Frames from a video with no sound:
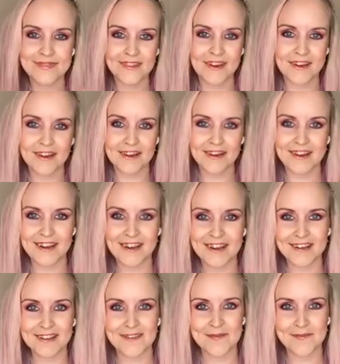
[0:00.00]
Hi
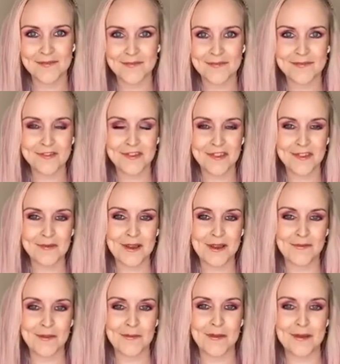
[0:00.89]
guys, just
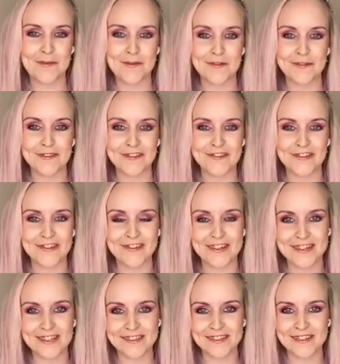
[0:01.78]
wait for people to
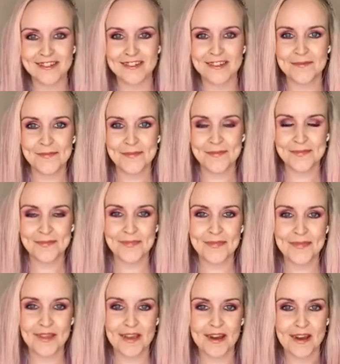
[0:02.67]
join.
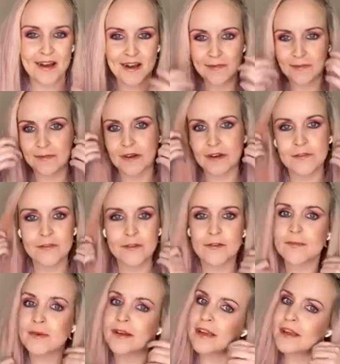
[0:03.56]
I've
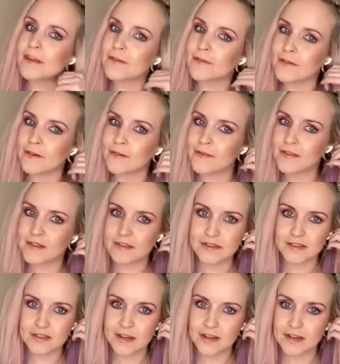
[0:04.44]
got my earphones
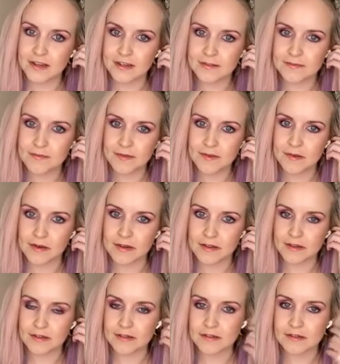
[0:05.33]
in today so I
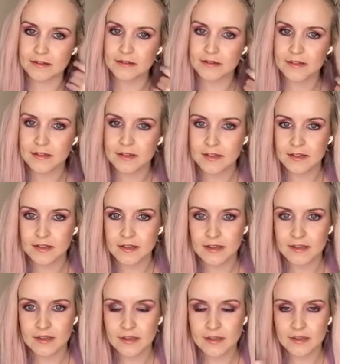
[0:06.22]
can
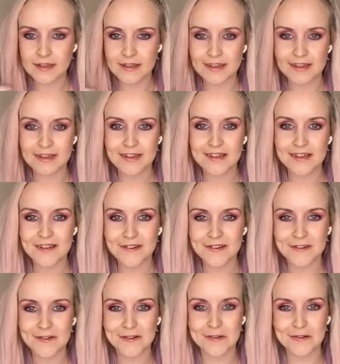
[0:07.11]
hear.
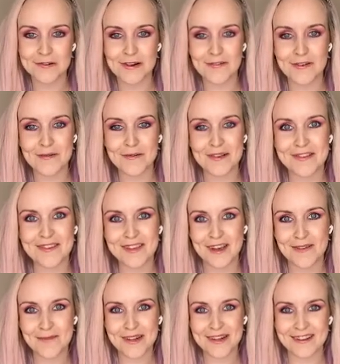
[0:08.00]
Cool, everyone's
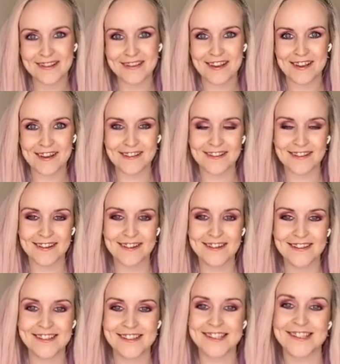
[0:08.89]
coming, that's
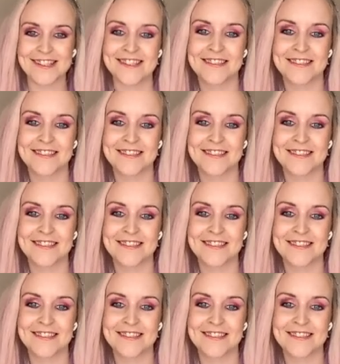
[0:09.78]
excellent.